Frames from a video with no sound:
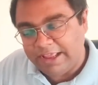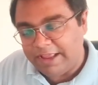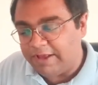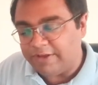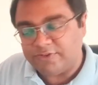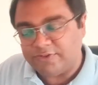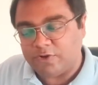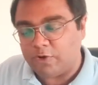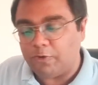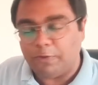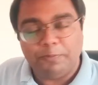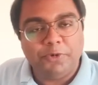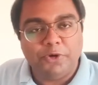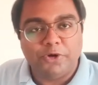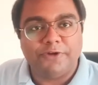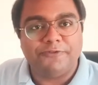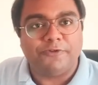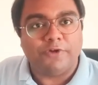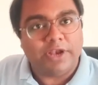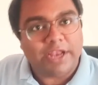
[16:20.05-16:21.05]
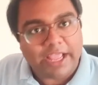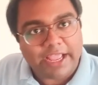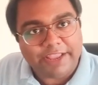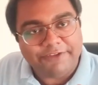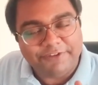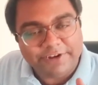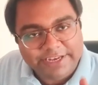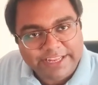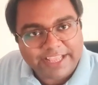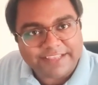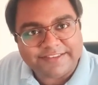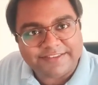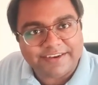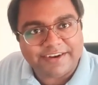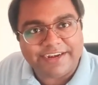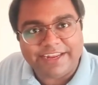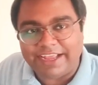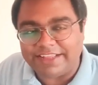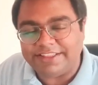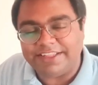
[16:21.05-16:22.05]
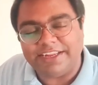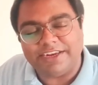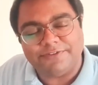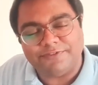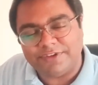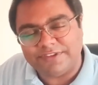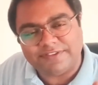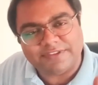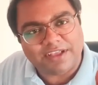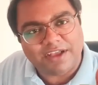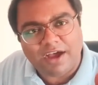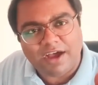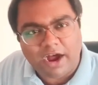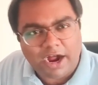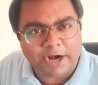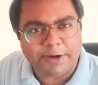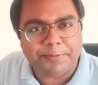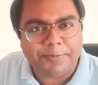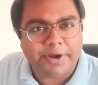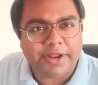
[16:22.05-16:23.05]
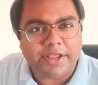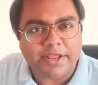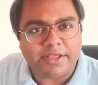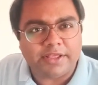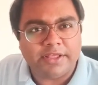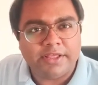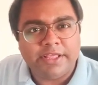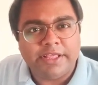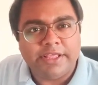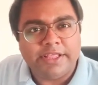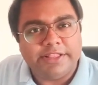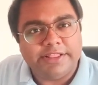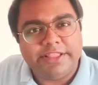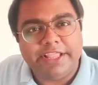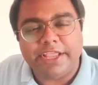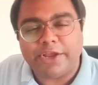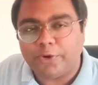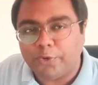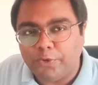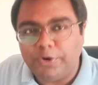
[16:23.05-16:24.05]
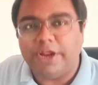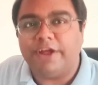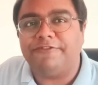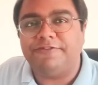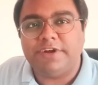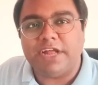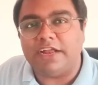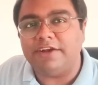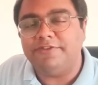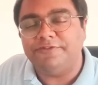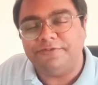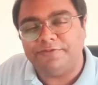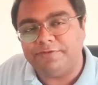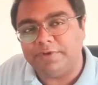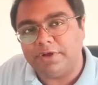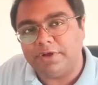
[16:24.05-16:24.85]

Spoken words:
So beautiful. Even yesterday, I think it was a heartbreak. They could have done,